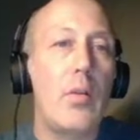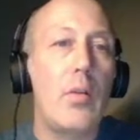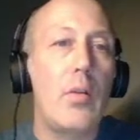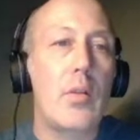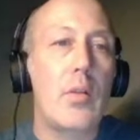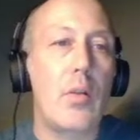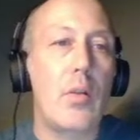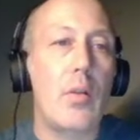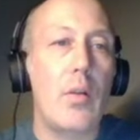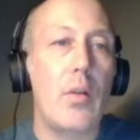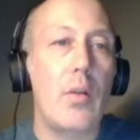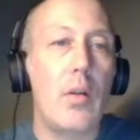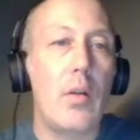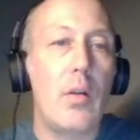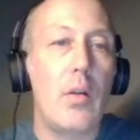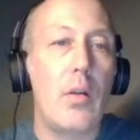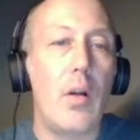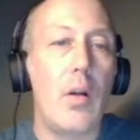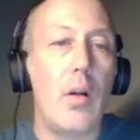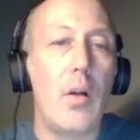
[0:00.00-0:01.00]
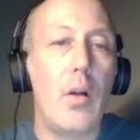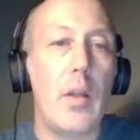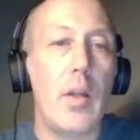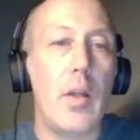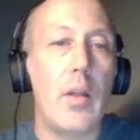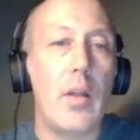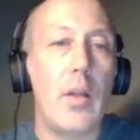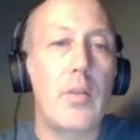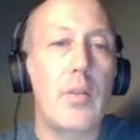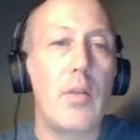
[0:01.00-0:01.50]
go here. Oh, okay, that's
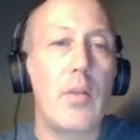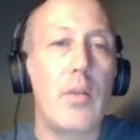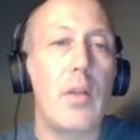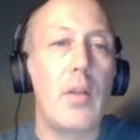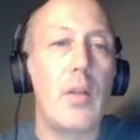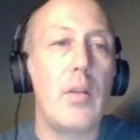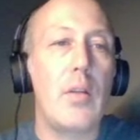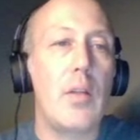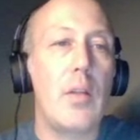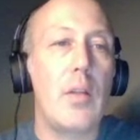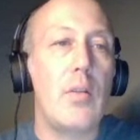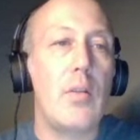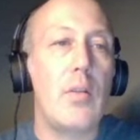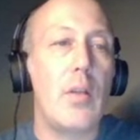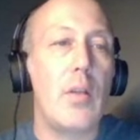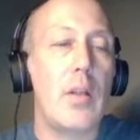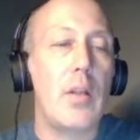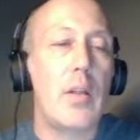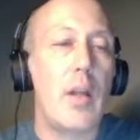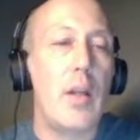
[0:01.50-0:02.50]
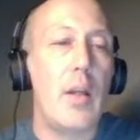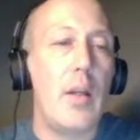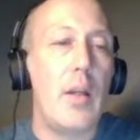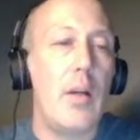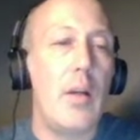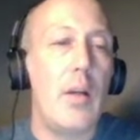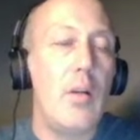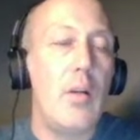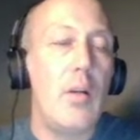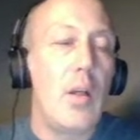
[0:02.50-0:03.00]
right. They do it like that now.
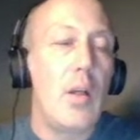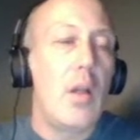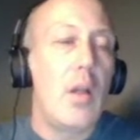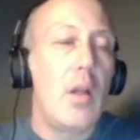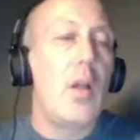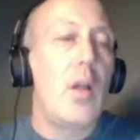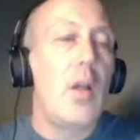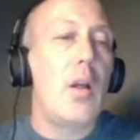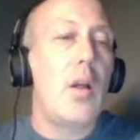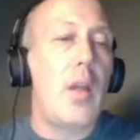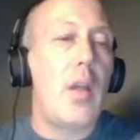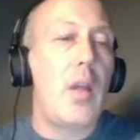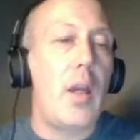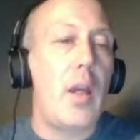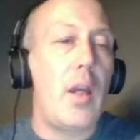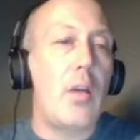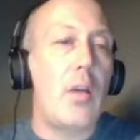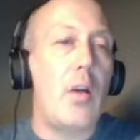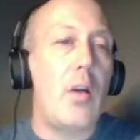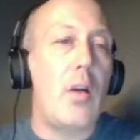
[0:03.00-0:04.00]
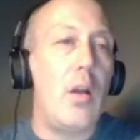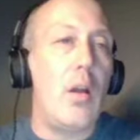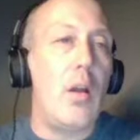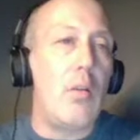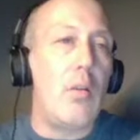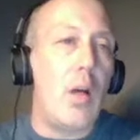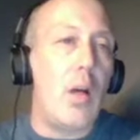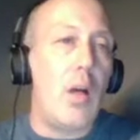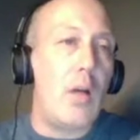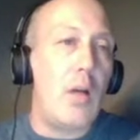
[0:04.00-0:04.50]
Okay,
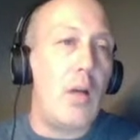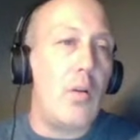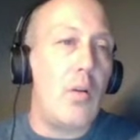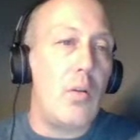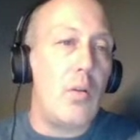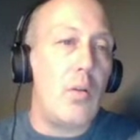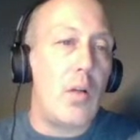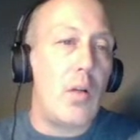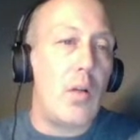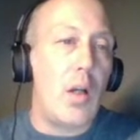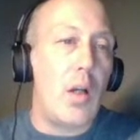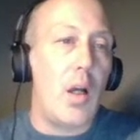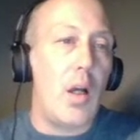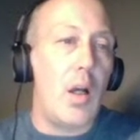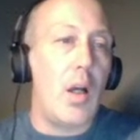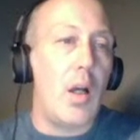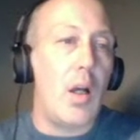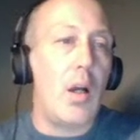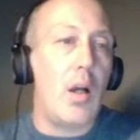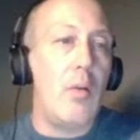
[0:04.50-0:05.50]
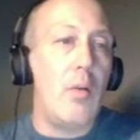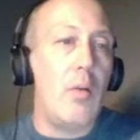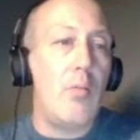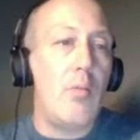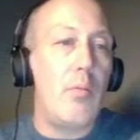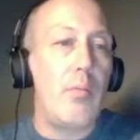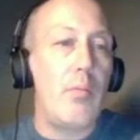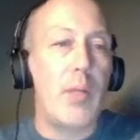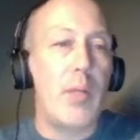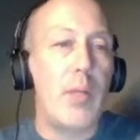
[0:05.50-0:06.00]
Colorado. Uh,
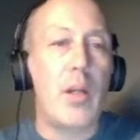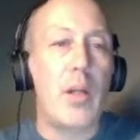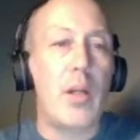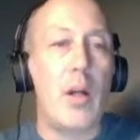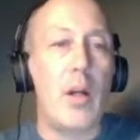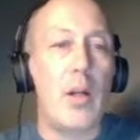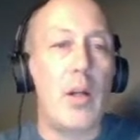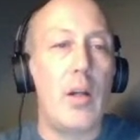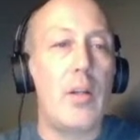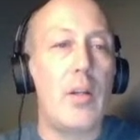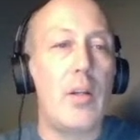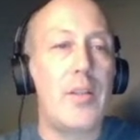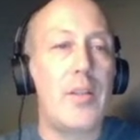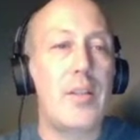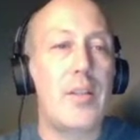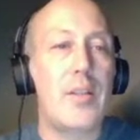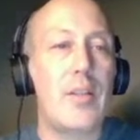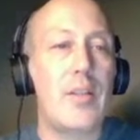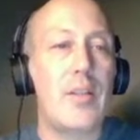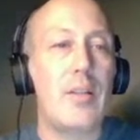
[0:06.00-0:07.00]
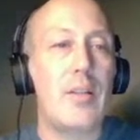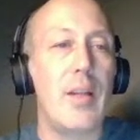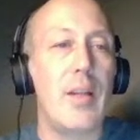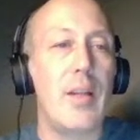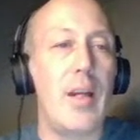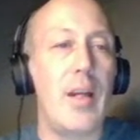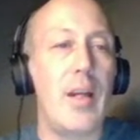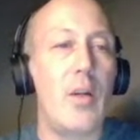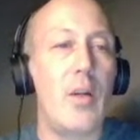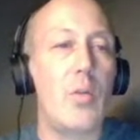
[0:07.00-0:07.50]
car is still
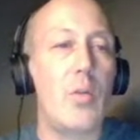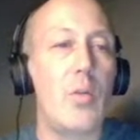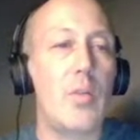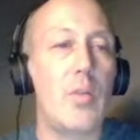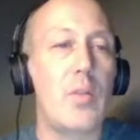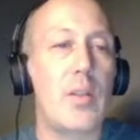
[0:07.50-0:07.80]
out.